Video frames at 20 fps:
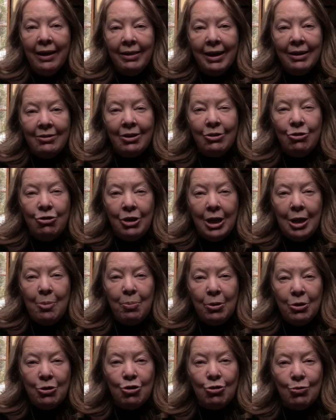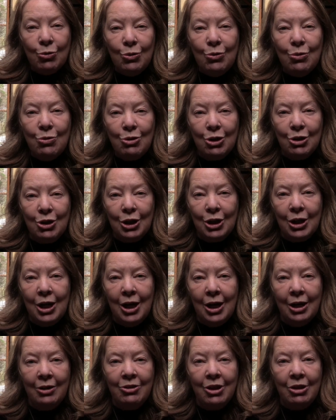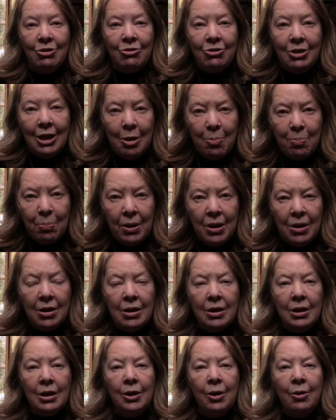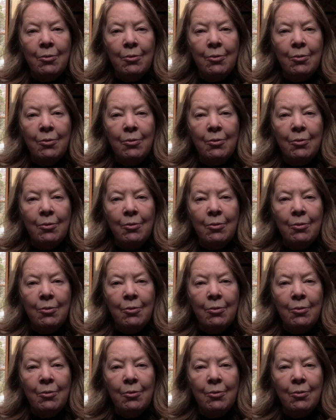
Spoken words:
there's a deeper truth that occurs, a deeper